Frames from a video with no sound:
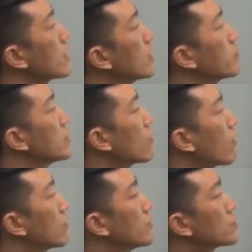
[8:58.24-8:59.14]
time in
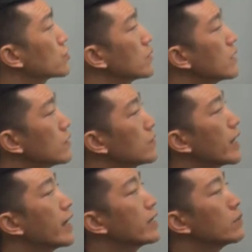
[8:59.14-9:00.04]
Harvard's
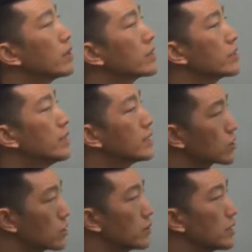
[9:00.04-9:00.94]
381-year
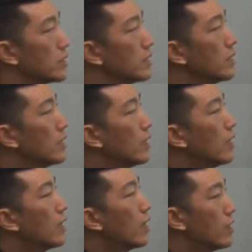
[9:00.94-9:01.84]
history,
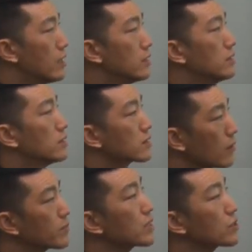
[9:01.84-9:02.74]
an
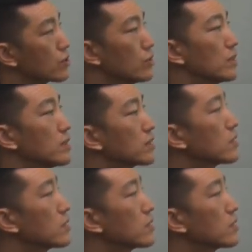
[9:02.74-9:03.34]
something student